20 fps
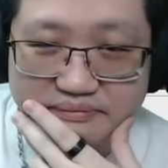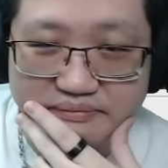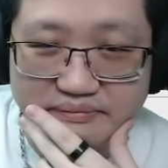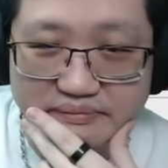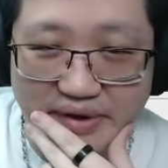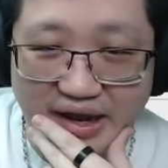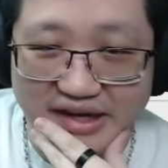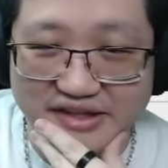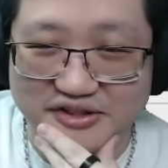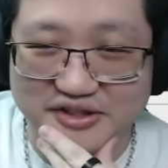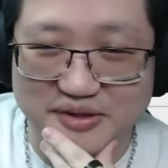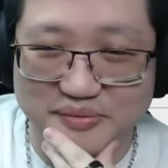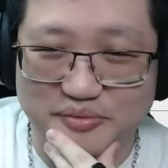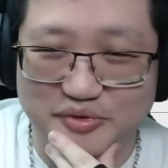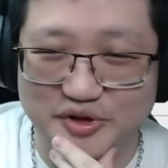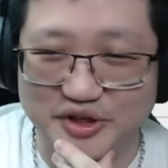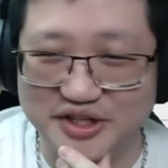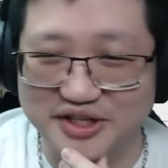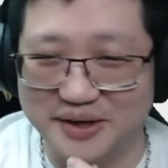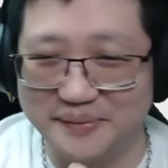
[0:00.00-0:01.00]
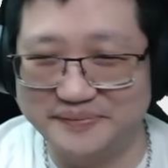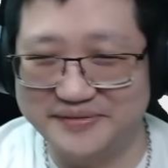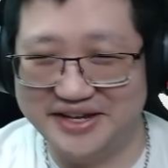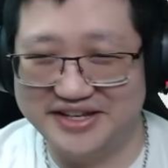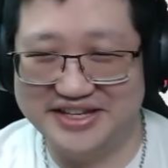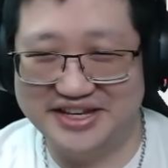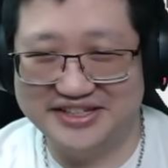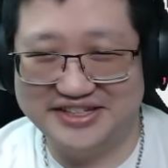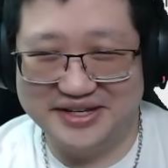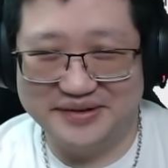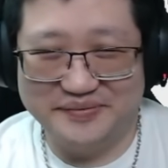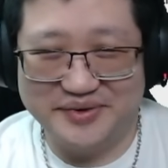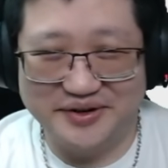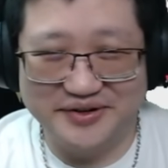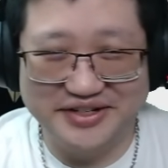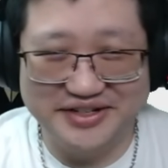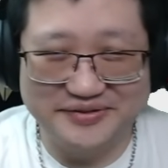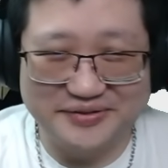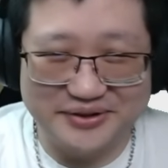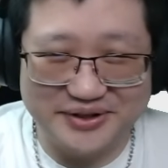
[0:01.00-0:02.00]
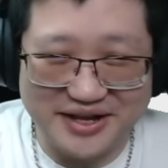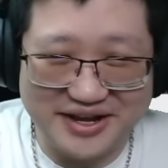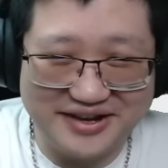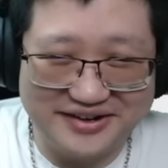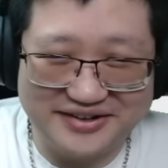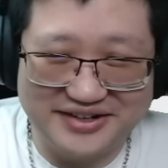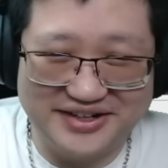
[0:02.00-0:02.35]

Back to the pre update 18 period for now.